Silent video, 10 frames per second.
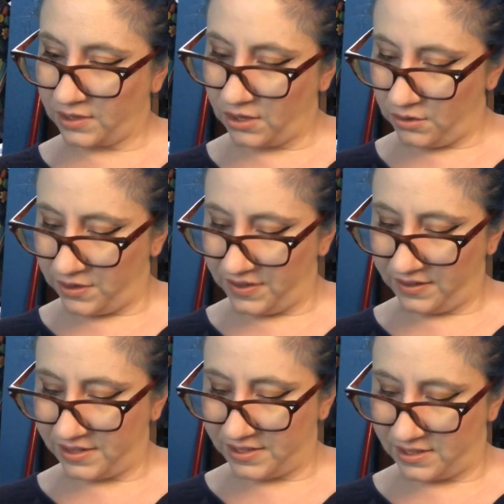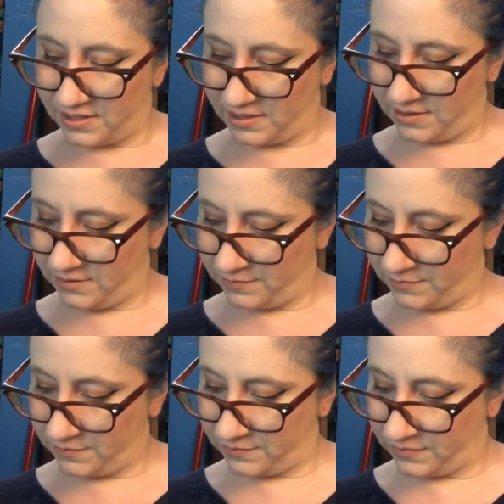oh, I think this is,
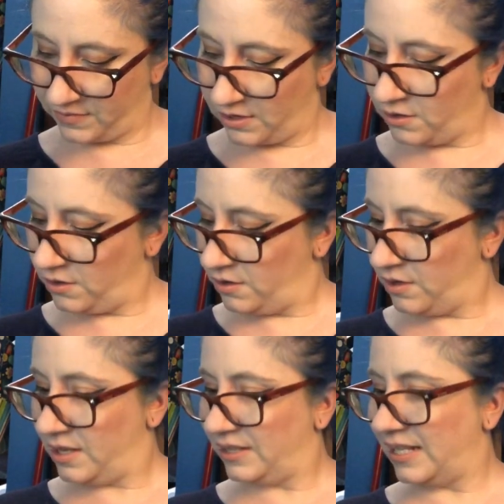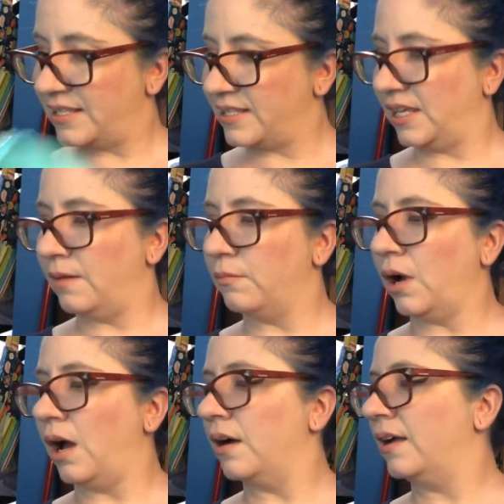let's see,
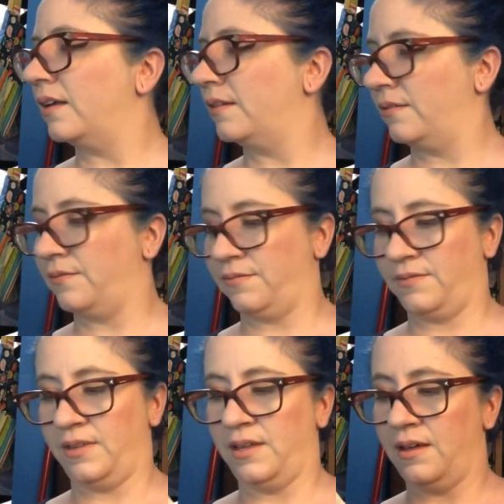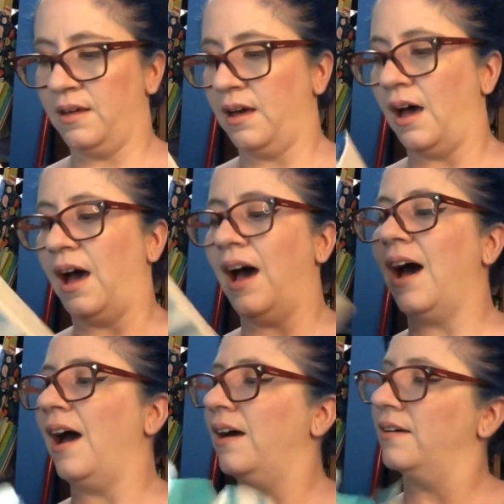raw.
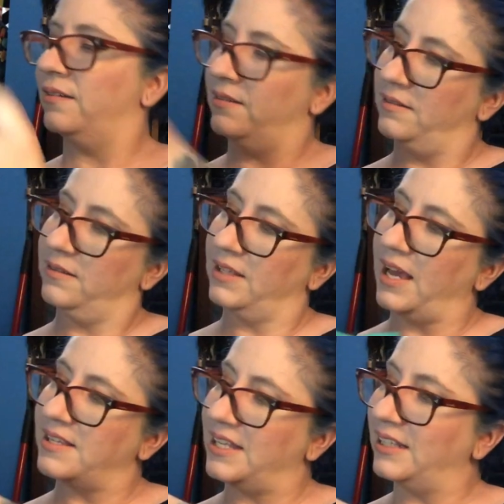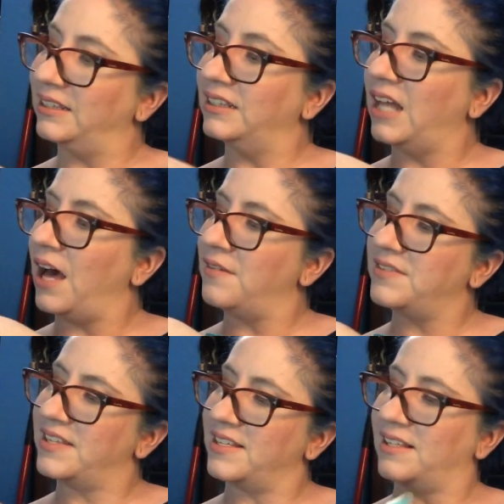Ah, yes, he
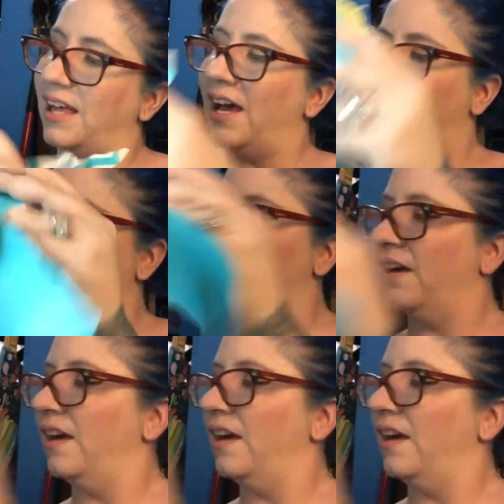loves this line.